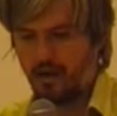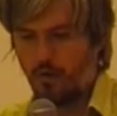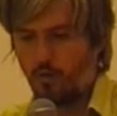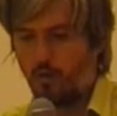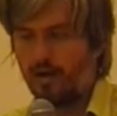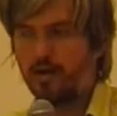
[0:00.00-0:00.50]

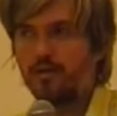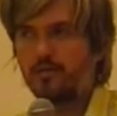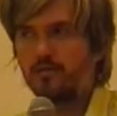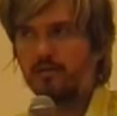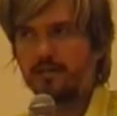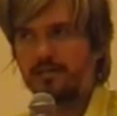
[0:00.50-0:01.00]
When
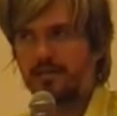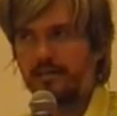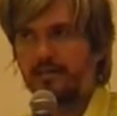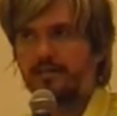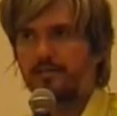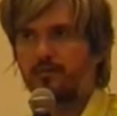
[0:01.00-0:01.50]
you will
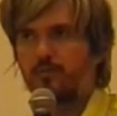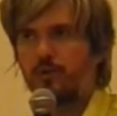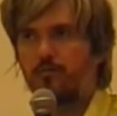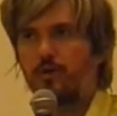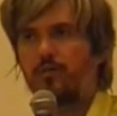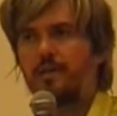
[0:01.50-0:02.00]
see,
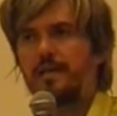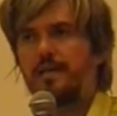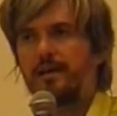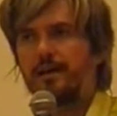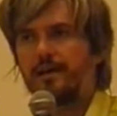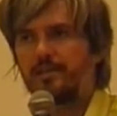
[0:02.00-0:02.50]
when we will
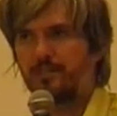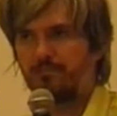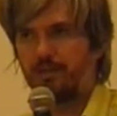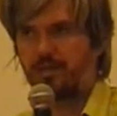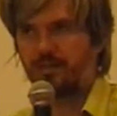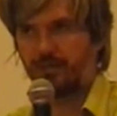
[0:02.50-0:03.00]
enlarge the
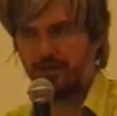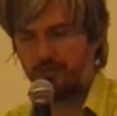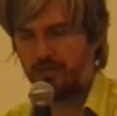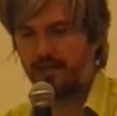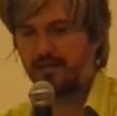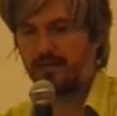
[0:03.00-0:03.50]
picture
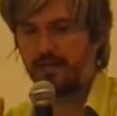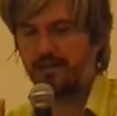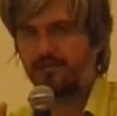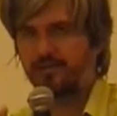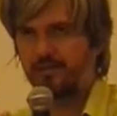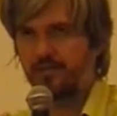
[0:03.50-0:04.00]
immediately
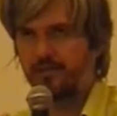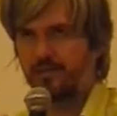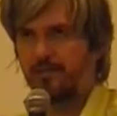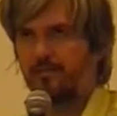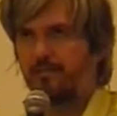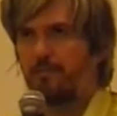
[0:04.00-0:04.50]
after
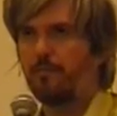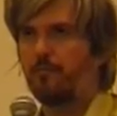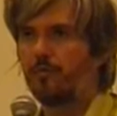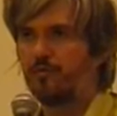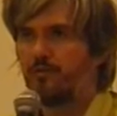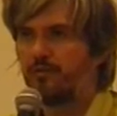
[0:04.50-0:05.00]
this,
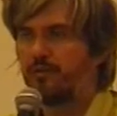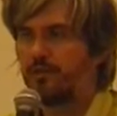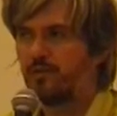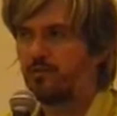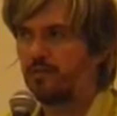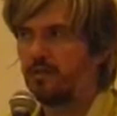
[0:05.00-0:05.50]
when we
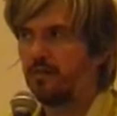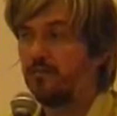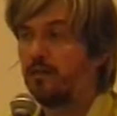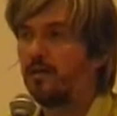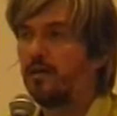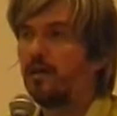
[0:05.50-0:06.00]
finish with
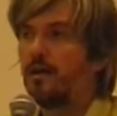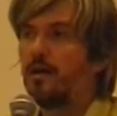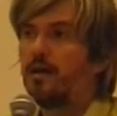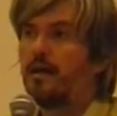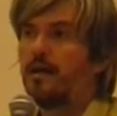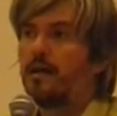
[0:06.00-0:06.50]
him,
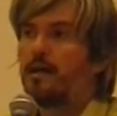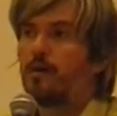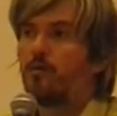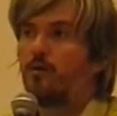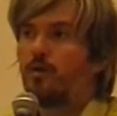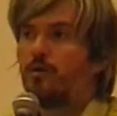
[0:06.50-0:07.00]

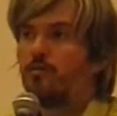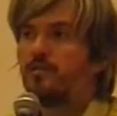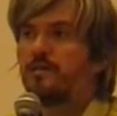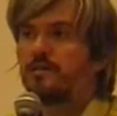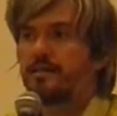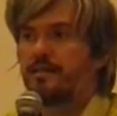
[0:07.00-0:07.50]
we
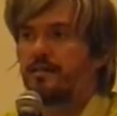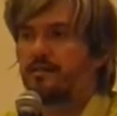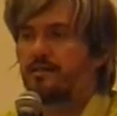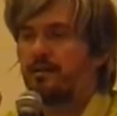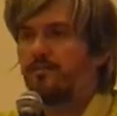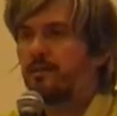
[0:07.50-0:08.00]
will see
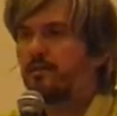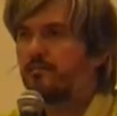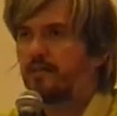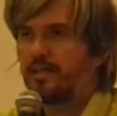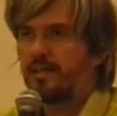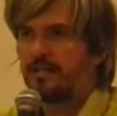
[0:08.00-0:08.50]
something
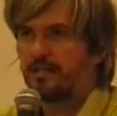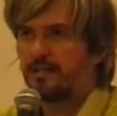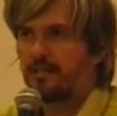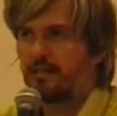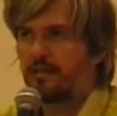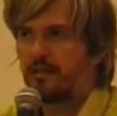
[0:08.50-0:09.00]
very
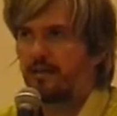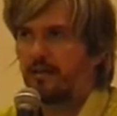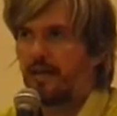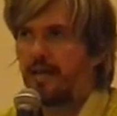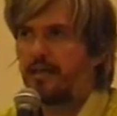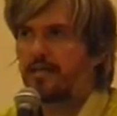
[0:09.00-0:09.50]
interesting.
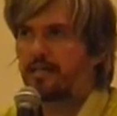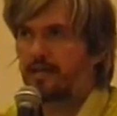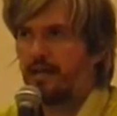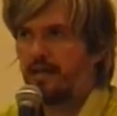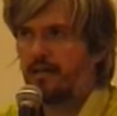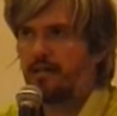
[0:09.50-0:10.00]

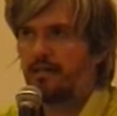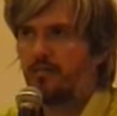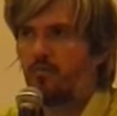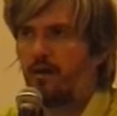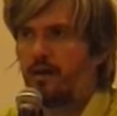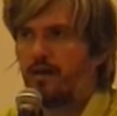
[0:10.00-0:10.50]
Exactly
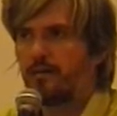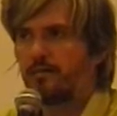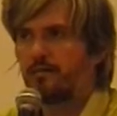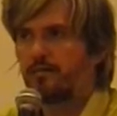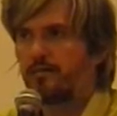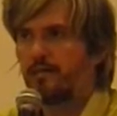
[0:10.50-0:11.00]
the way
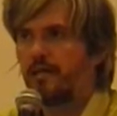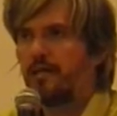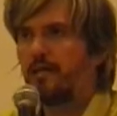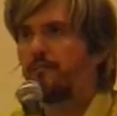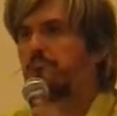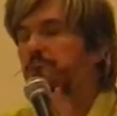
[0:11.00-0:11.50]

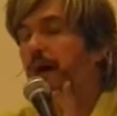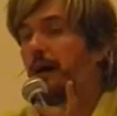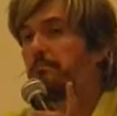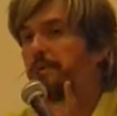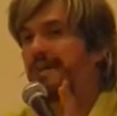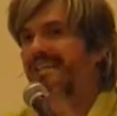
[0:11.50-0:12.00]
he
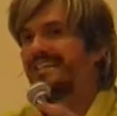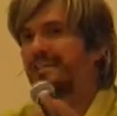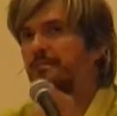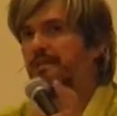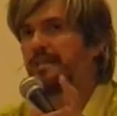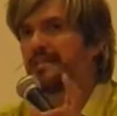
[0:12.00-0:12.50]

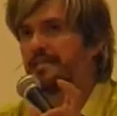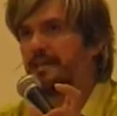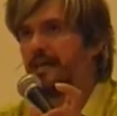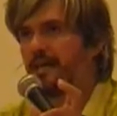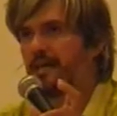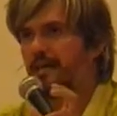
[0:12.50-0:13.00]
apparently
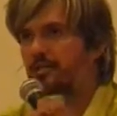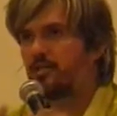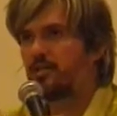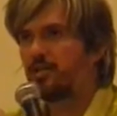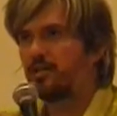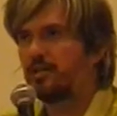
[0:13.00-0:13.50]
mistake
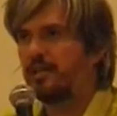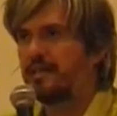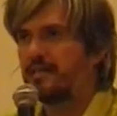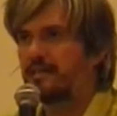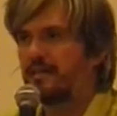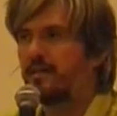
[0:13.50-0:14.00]
his
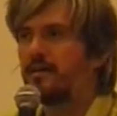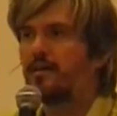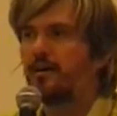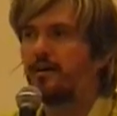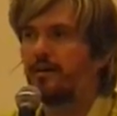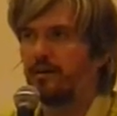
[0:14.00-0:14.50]
journalistic
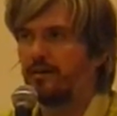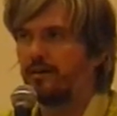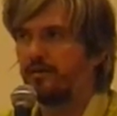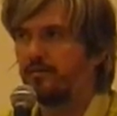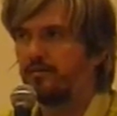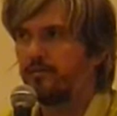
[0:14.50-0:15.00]

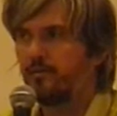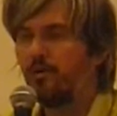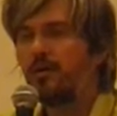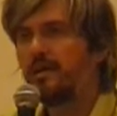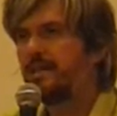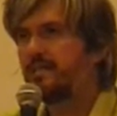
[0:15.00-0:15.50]
career,
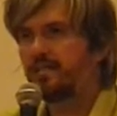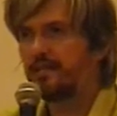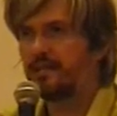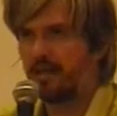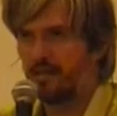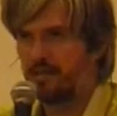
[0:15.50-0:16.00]
only in
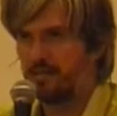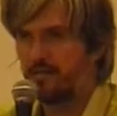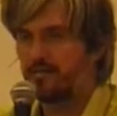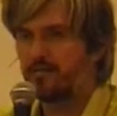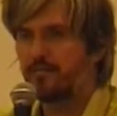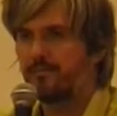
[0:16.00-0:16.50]
3
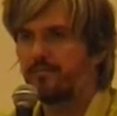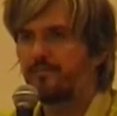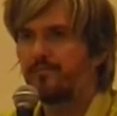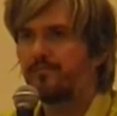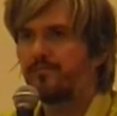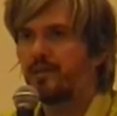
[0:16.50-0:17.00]
cases,
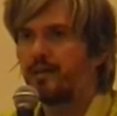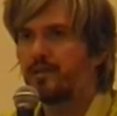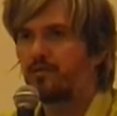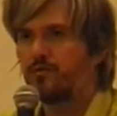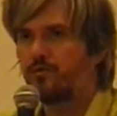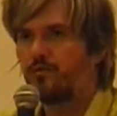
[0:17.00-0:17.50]

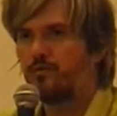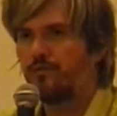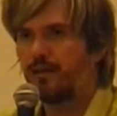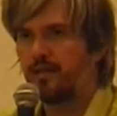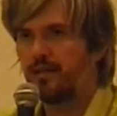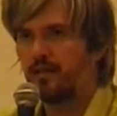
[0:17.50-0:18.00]
as we could
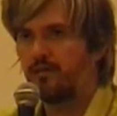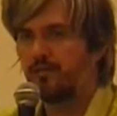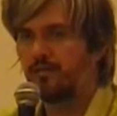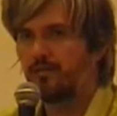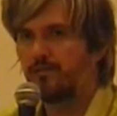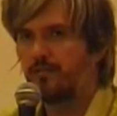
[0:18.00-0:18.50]
find
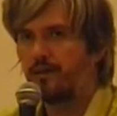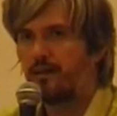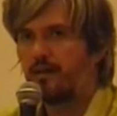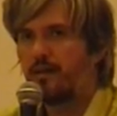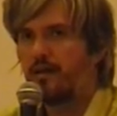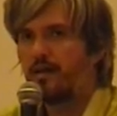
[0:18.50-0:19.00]
out,
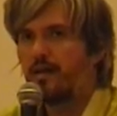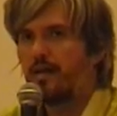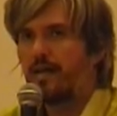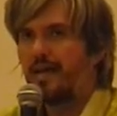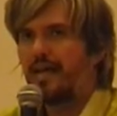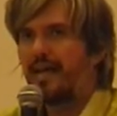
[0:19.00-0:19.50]

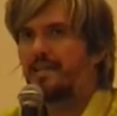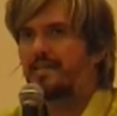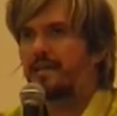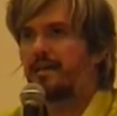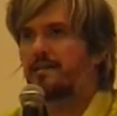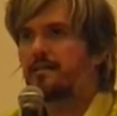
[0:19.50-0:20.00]

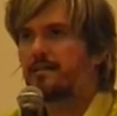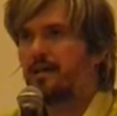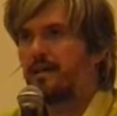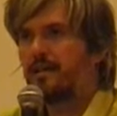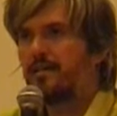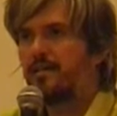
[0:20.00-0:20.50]
is
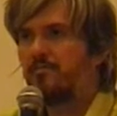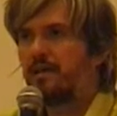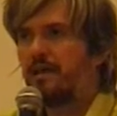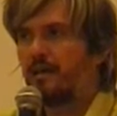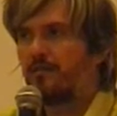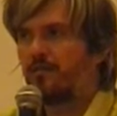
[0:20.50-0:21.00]
exactly the
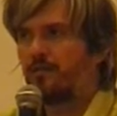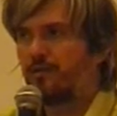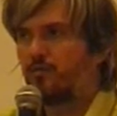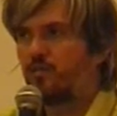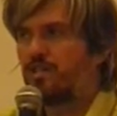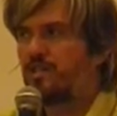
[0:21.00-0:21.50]
behavior
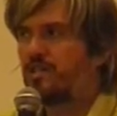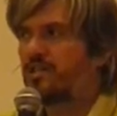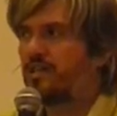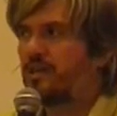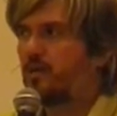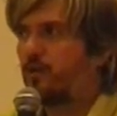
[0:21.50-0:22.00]
which
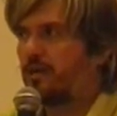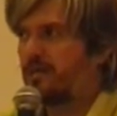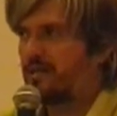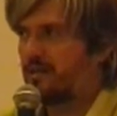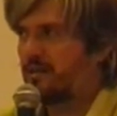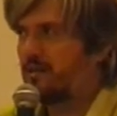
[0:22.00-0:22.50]
is
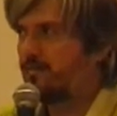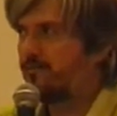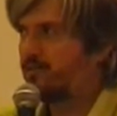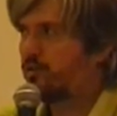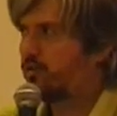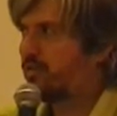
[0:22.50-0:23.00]
requested
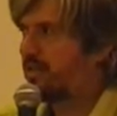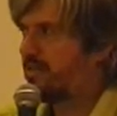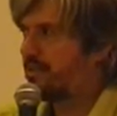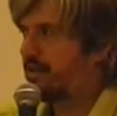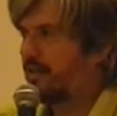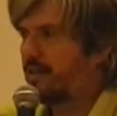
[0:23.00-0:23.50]
to
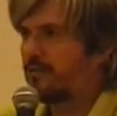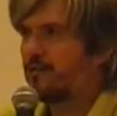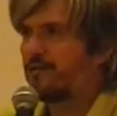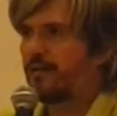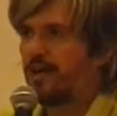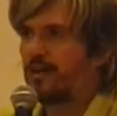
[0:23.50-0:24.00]
this kind
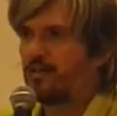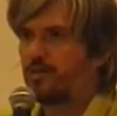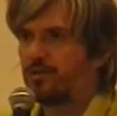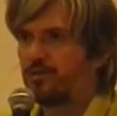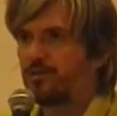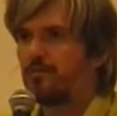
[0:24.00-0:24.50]
of
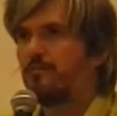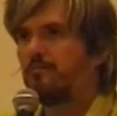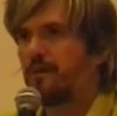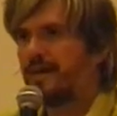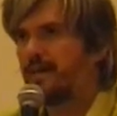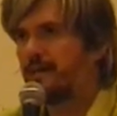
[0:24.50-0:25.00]
agents
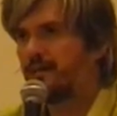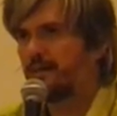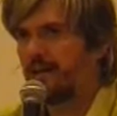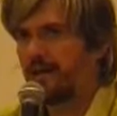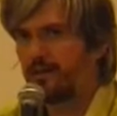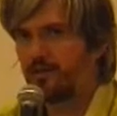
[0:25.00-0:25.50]
by
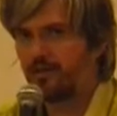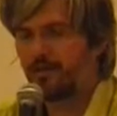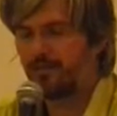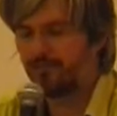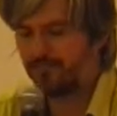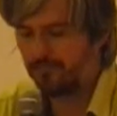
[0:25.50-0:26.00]
a
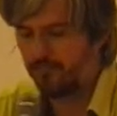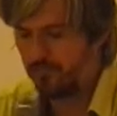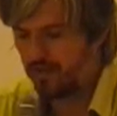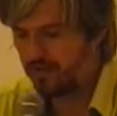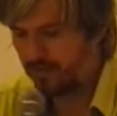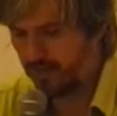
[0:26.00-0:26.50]
larger
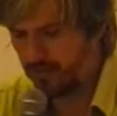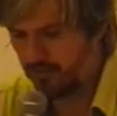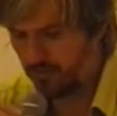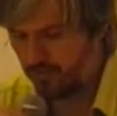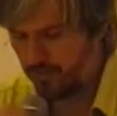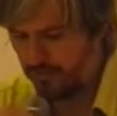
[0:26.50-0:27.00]
picture,
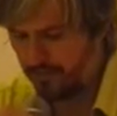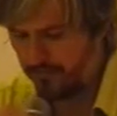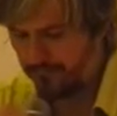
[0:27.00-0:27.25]
as we will see.